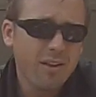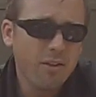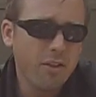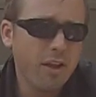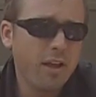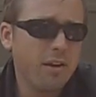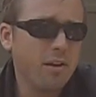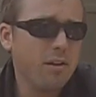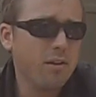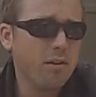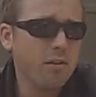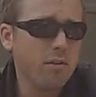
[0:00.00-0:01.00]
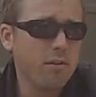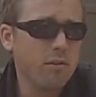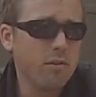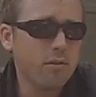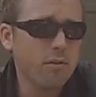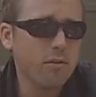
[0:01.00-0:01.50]
Then
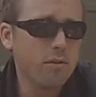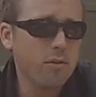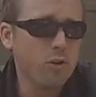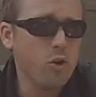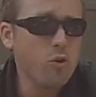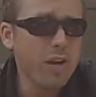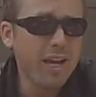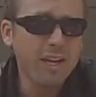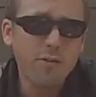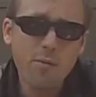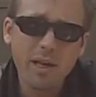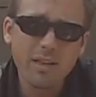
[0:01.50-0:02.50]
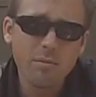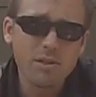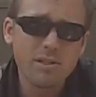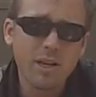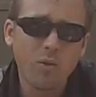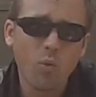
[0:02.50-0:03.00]
you can't even make that
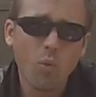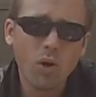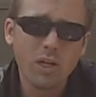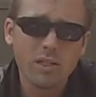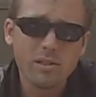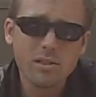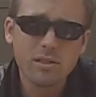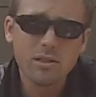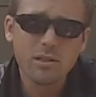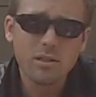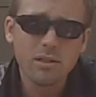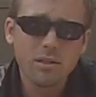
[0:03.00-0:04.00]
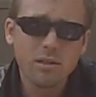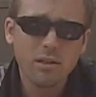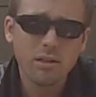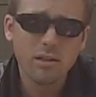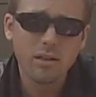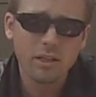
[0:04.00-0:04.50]
mistake once.
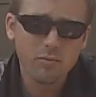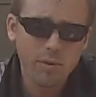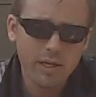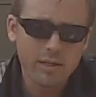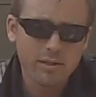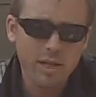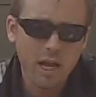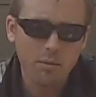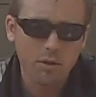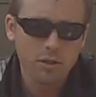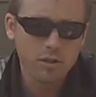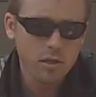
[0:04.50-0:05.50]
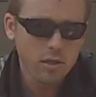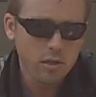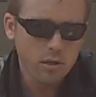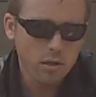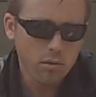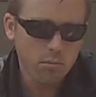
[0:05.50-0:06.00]
It's been established.
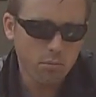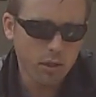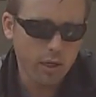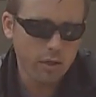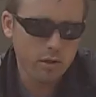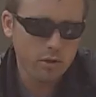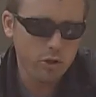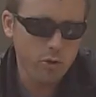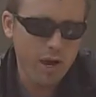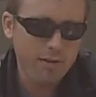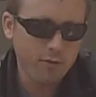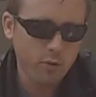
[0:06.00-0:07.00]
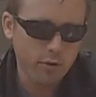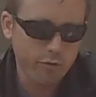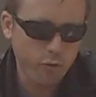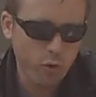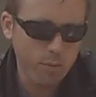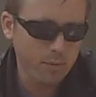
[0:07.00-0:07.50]
But you have to
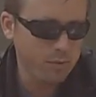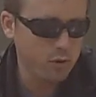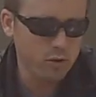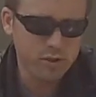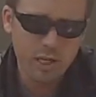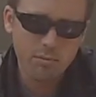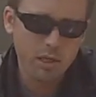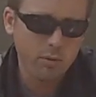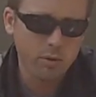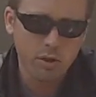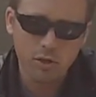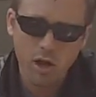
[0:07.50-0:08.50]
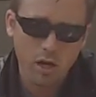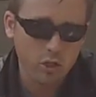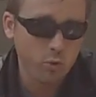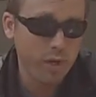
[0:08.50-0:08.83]
inform them. So the same thing with the dogs.